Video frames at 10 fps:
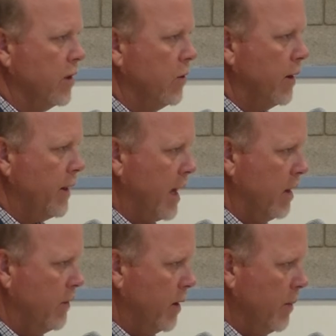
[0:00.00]
ago, and thank
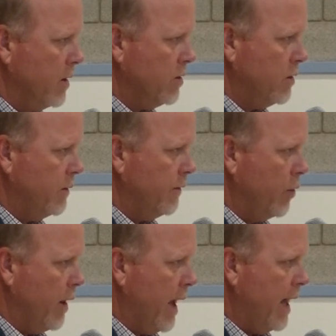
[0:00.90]
you very much
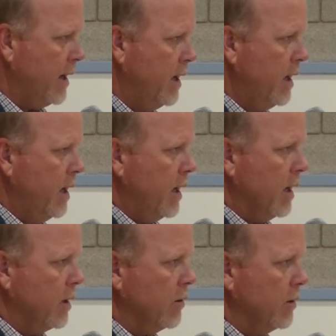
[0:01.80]
for that
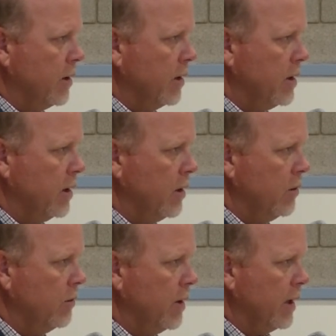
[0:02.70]
and your
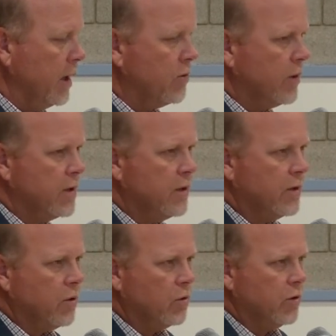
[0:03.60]
continued interest
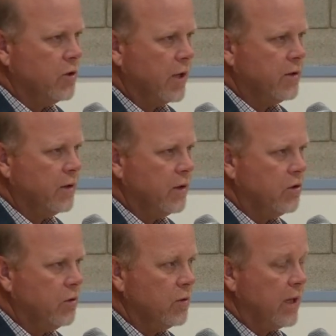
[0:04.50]
in social justice
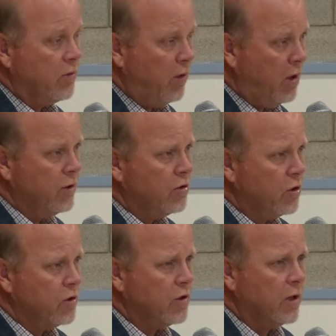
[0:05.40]
issues, and to all the
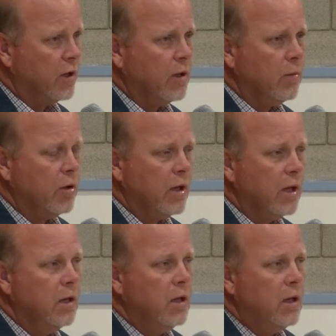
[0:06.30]
churches in our
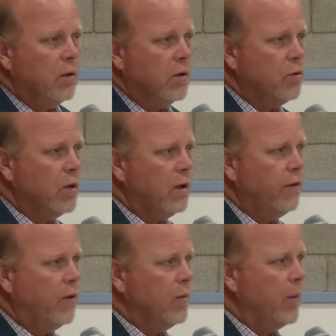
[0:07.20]
community, which really
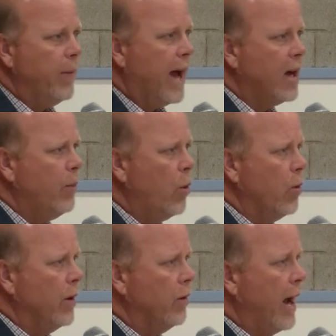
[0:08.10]
form a
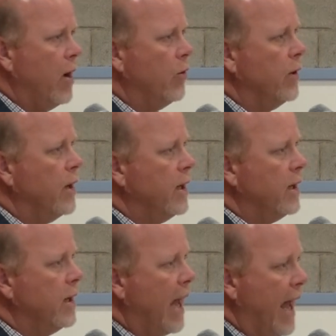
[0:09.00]
backbone around
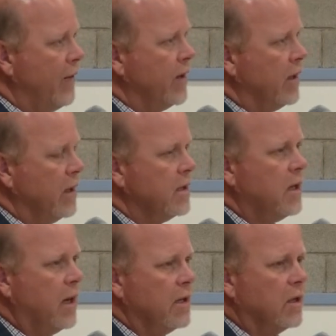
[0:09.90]
having
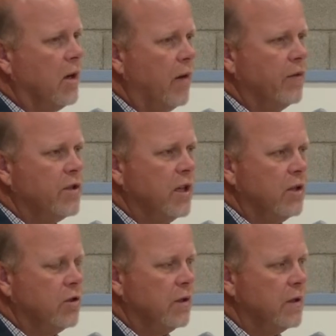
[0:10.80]
these kinds of
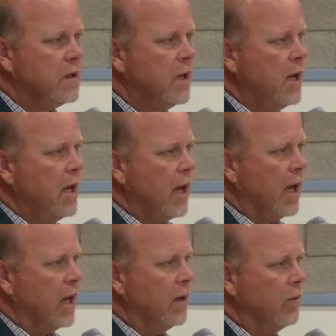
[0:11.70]
conversations
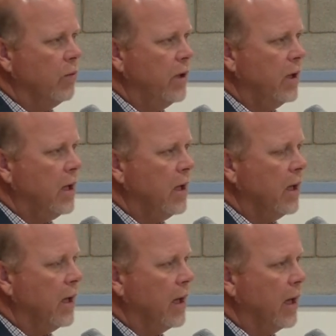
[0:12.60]
and
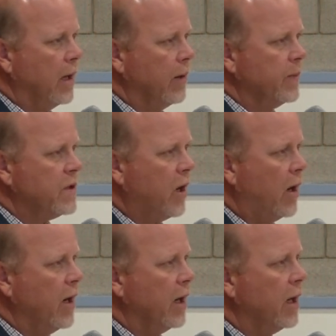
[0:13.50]
really
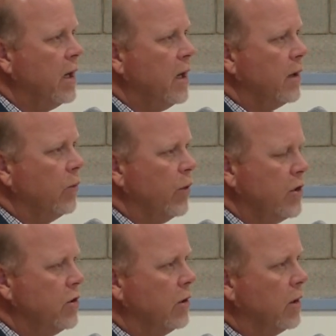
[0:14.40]
starting
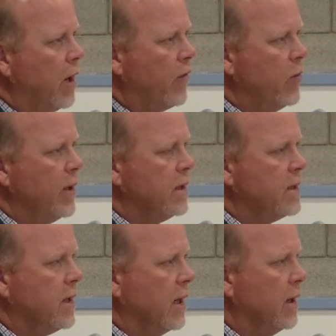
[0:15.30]
regional
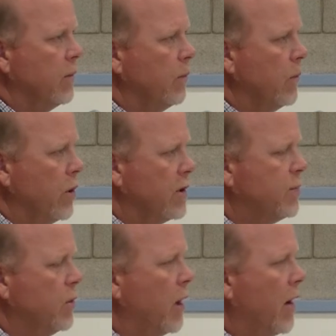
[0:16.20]
governments and
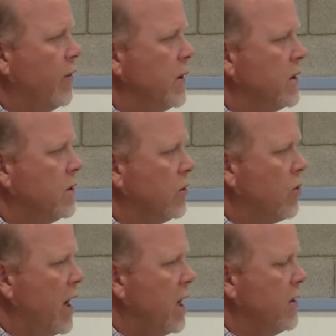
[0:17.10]
municipal governments to
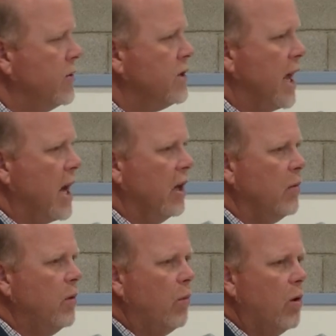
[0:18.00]
try and understand a
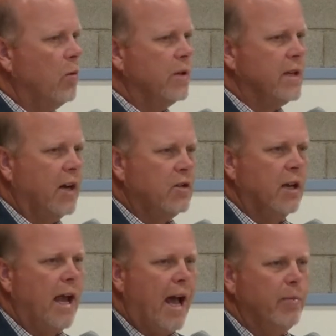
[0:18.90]
little bit more what's
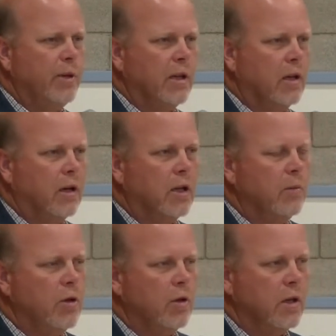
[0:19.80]
actually happening in our
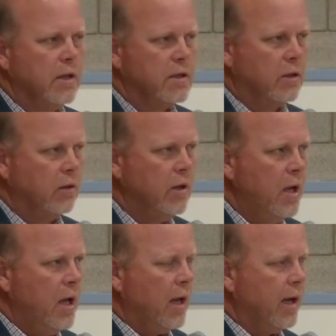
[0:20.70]
community. So
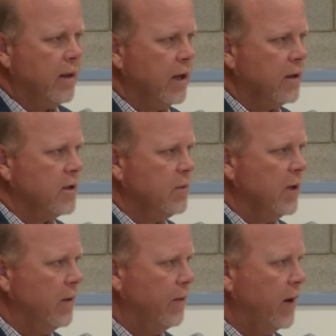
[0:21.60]
I think this has
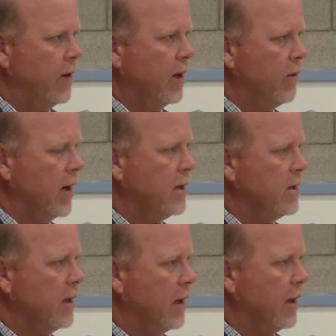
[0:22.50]
been a very
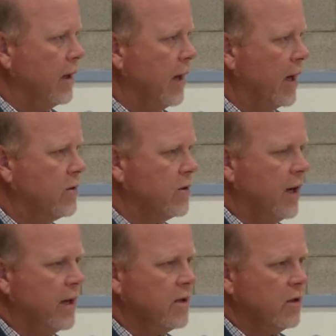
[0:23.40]
great
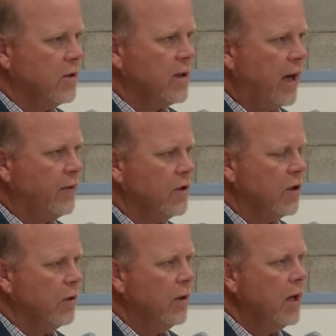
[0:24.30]
exercise here this
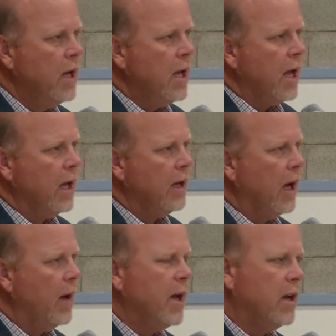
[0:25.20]
afternoon. And
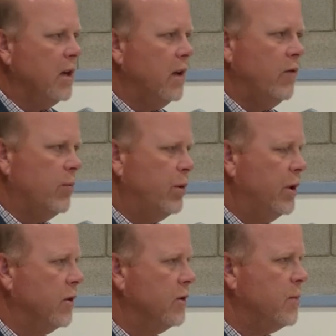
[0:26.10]
I'm not going to give you a
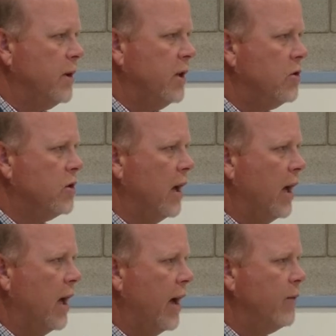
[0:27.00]
political speech.
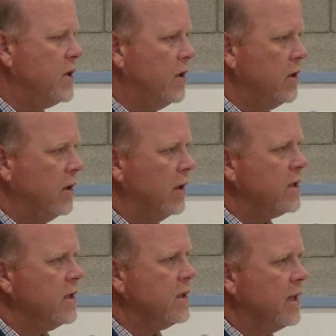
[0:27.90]
I was here to
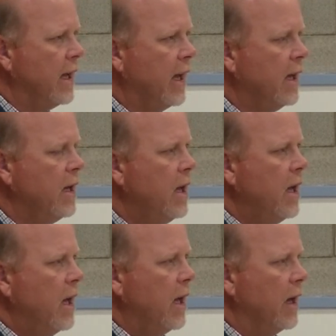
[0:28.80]
listen today
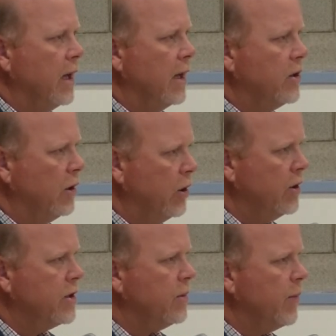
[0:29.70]
and to
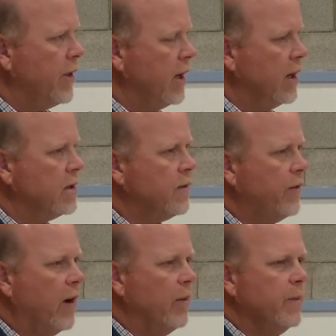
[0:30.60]
learn some things
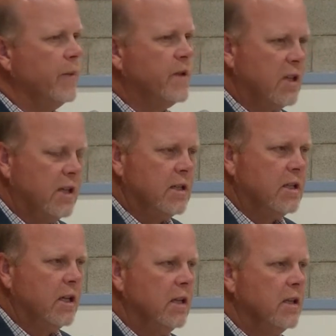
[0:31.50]
from
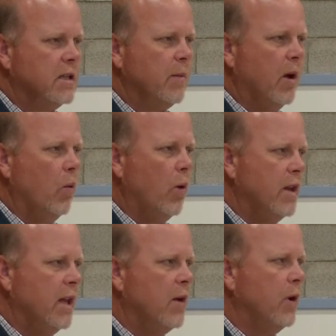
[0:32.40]
citizens about
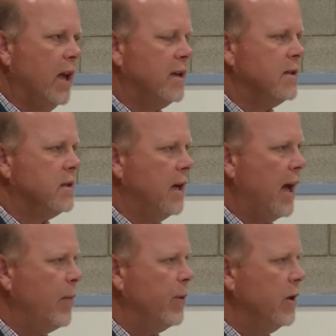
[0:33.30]
what they would like to see
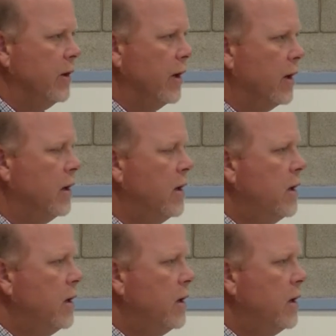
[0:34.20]
happen in their